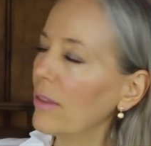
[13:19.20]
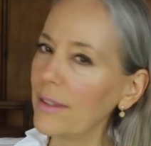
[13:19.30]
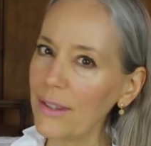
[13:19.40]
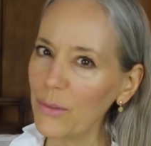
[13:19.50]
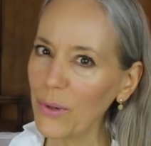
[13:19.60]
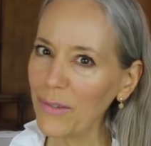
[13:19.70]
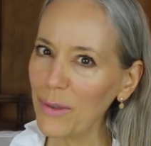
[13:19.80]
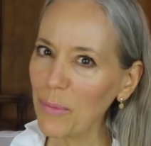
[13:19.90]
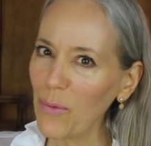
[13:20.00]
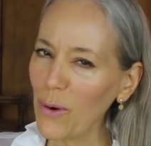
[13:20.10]
this is one of
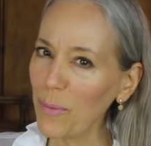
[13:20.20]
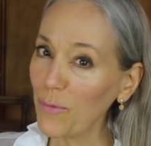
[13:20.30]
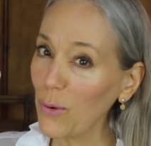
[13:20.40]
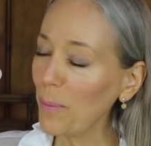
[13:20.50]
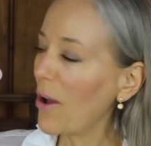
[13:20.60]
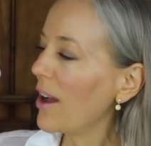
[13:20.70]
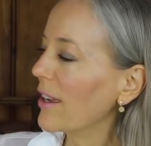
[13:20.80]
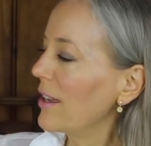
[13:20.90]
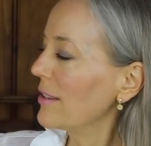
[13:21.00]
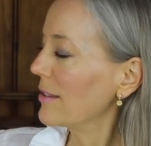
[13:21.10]
the four, four
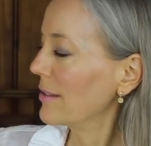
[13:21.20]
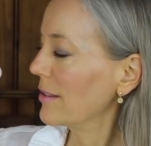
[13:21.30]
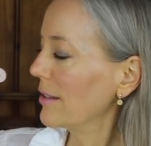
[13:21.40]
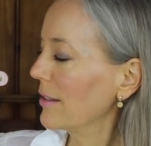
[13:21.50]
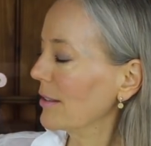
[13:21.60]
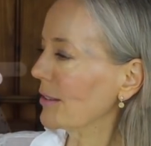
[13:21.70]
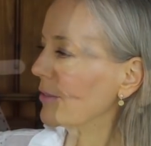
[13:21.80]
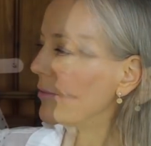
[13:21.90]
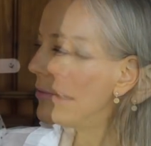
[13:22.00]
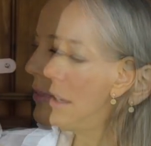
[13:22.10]
pockets.
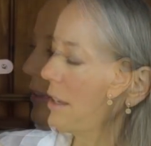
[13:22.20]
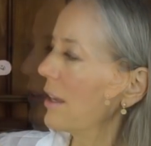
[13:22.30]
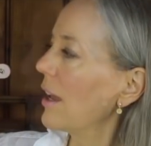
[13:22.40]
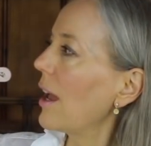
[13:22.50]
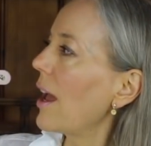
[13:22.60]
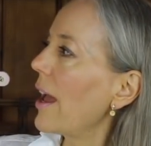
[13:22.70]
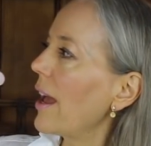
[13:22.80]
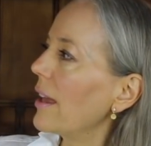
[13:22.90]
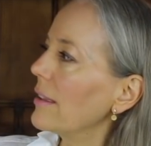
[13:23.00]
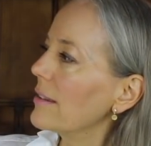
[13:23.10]

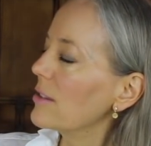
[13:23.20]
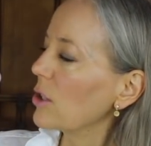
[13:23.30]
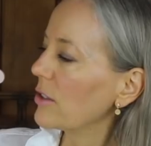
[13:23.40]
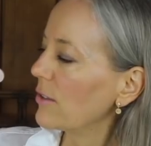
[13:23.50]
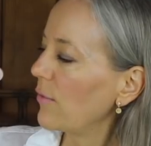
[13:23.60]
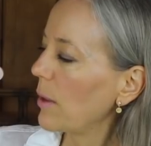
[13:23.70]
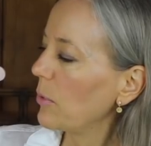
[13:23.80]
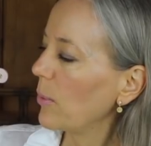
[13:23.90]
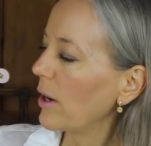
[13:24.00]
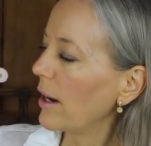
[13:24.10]
And this starts
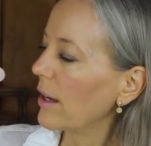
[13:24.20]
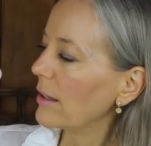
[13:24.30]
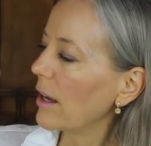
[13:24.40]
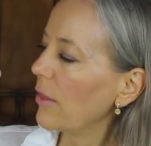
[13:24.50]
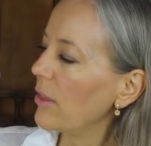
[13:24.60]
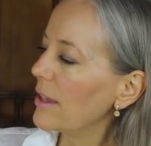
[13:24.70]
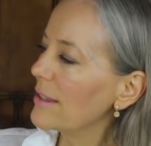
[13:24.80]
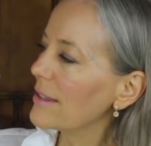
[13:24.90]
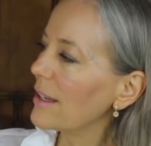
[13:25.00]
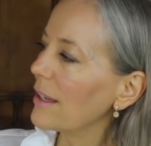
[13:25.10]
February. Now
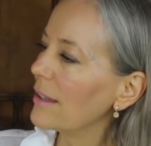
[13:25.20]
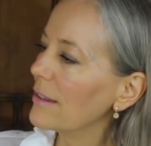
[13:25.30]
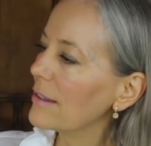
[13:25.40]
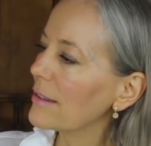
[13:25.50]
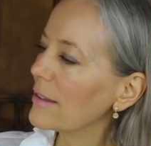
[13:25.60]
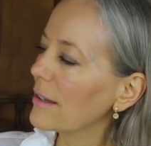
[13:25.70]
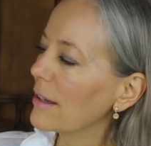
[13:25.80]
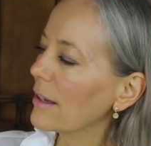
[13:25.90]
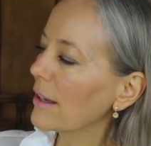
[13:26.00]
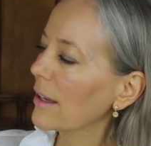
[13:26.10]
this is
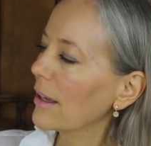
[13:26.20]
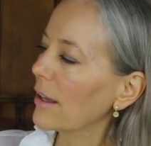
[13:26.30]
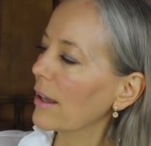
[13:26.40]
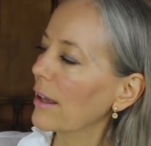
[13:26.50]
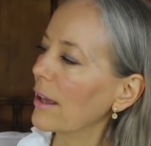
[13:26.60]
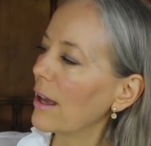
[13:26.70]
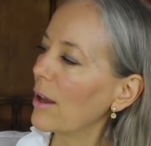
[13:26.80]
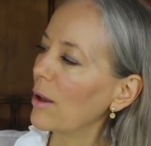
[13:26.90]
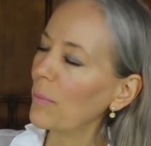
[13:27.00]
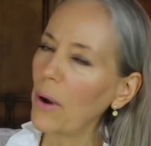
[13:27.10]

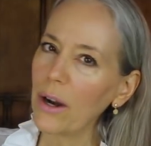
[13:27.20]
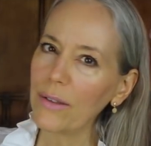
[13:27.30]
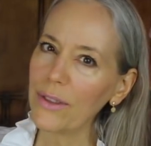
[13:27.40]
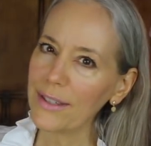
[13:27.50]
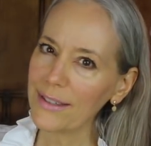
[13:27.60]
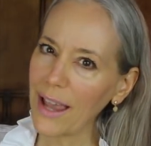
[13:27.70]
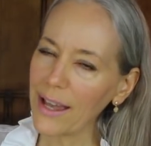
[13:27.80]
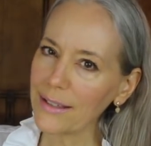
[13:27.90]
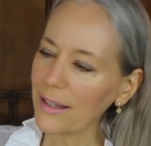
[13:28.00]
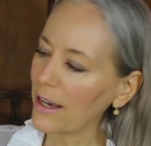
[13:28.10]
part of the
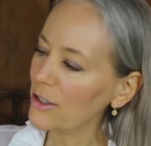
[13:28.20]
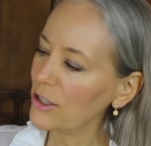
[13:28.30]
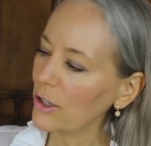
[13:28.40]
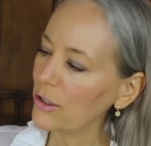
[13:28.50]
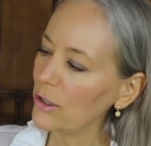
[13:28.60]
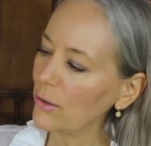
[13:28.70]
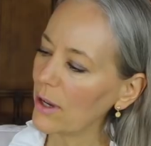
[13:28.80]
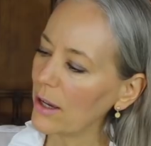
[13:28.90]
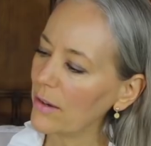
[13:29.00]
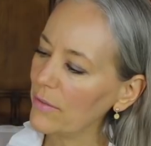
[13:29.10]
set I showed you
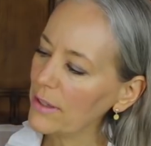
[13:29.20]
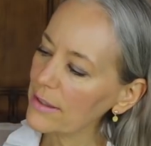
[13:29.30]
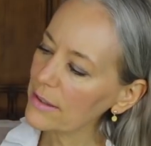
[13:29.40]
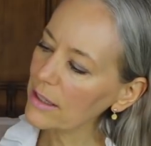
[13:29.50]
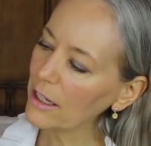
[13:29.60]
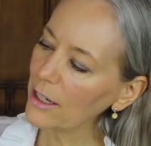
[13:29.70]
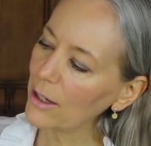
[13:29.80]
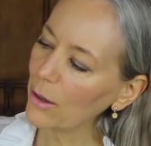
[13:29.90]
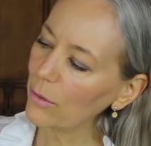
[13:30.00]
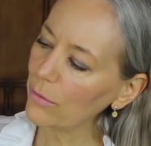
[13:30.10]
of the sticky
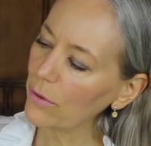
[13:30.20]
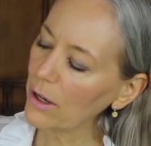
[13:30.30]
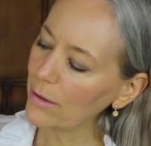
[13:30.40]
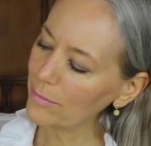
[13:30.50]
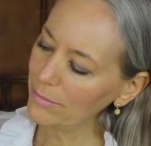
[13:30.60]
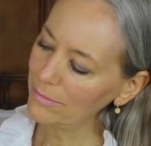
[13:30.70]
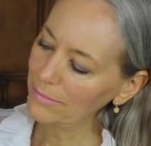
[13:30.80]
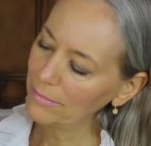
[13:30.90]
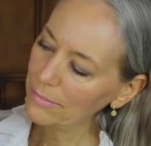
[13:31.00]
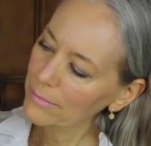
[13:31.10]
note from
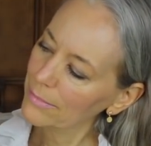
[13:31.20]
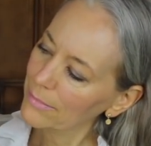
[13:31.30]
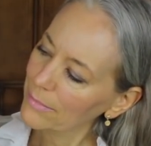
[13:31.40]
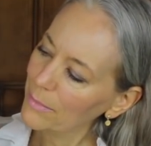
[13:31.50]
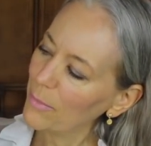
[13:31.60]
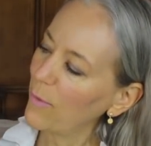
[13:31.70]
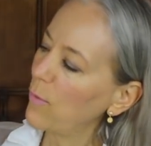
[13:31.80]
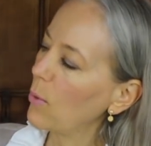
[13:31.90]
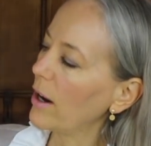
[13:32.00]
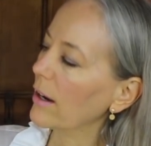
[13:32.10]

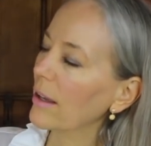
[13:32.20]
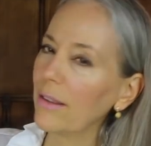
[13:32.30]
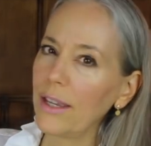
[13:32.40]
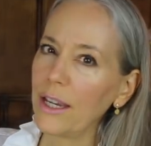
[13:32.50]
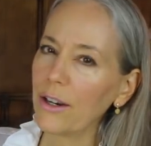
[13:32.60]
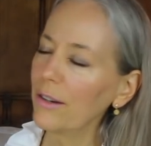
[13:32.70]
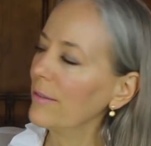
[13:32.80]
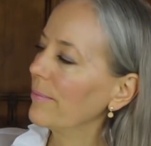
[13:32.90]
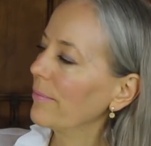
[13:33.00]
before here